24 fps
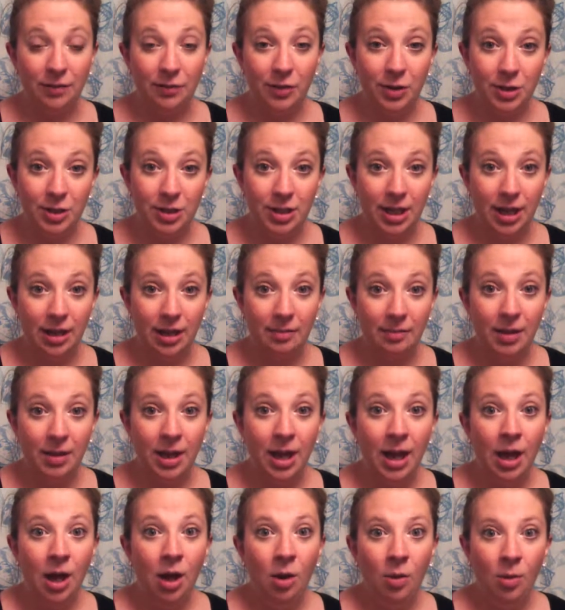the first time,
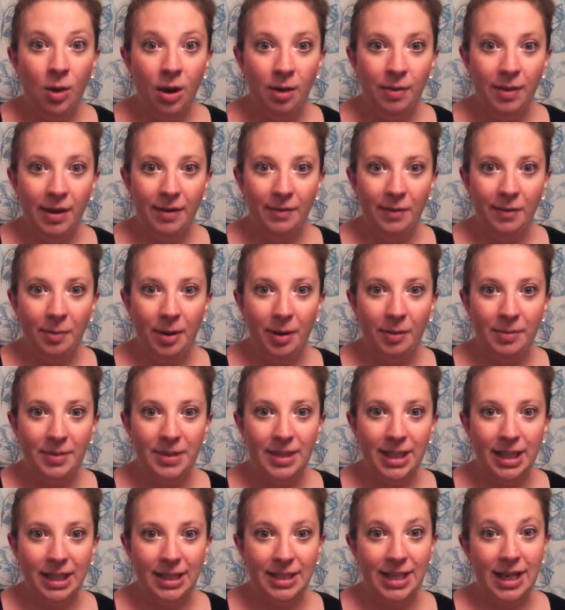or we have a problem the
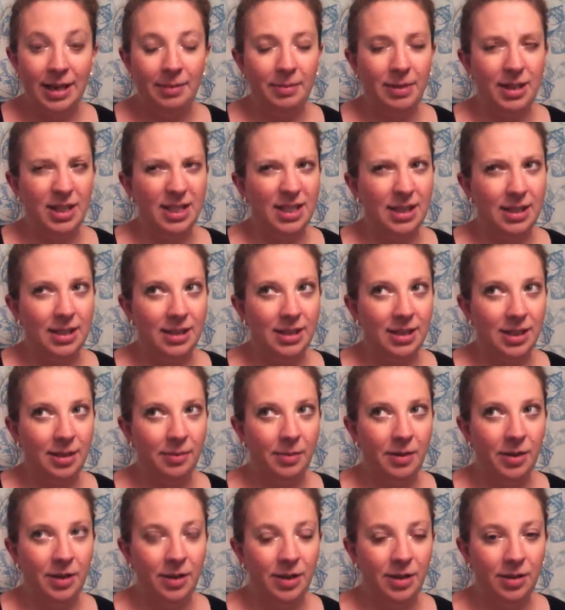second time because
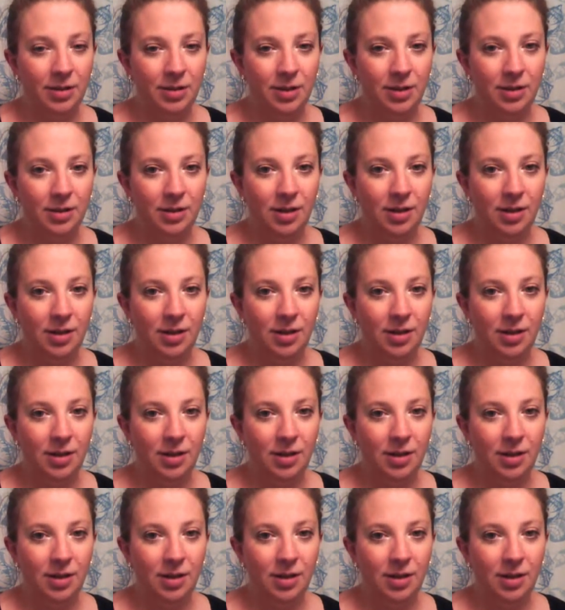some of the